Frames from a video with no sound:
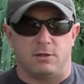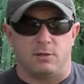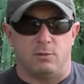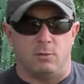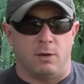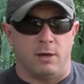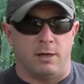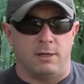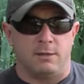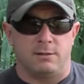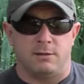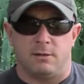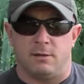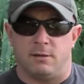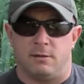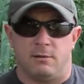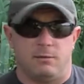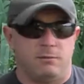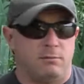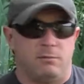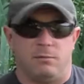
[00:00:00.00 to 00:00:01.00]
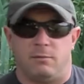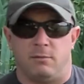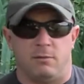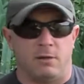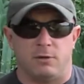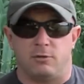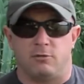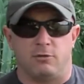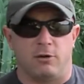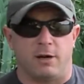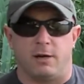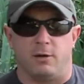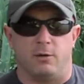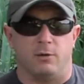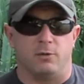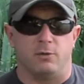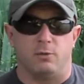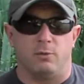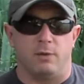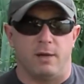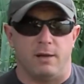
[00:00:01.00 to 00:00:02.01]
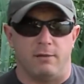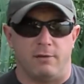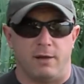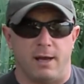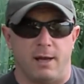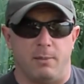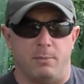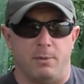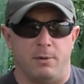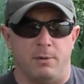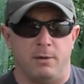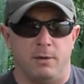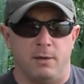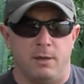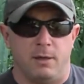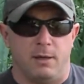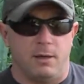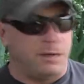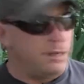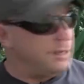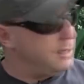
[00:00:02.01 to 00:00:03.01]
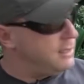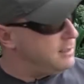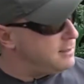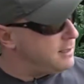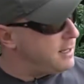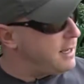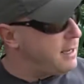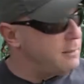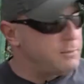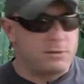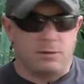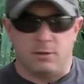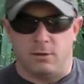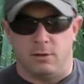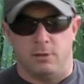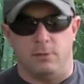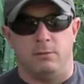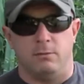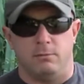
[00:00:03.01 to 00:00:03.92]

a way so that those crack-offs will never happen, and it is an absolute